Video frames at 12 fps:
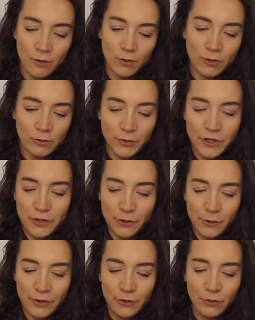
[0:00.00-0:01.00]
old were
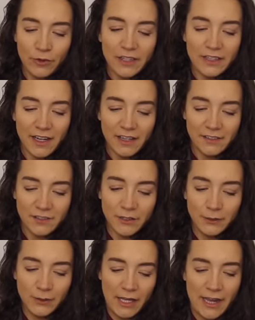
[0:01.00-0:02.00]
you when you realized
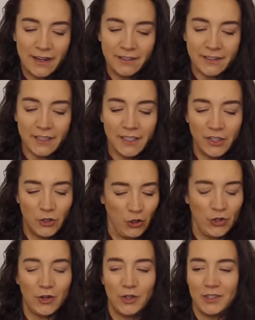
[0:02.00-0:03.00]
you liked a
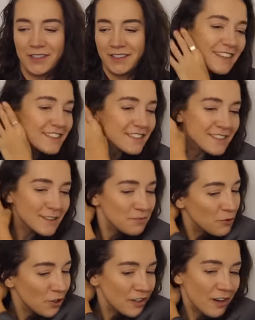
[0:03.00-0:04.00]
girl? This is
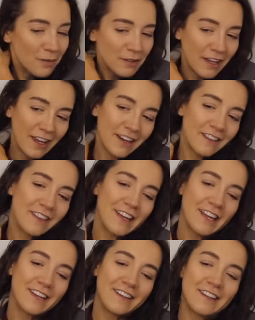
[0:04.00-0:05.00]
more complicated
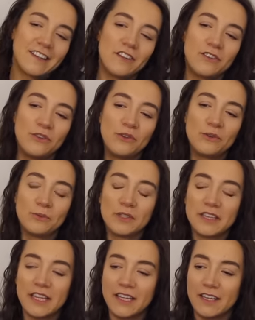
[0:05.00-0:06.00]
than you
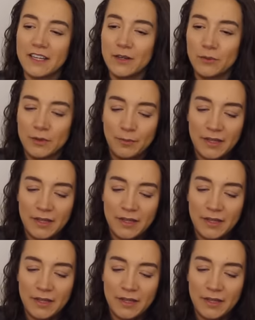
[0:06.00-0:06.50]
would think it would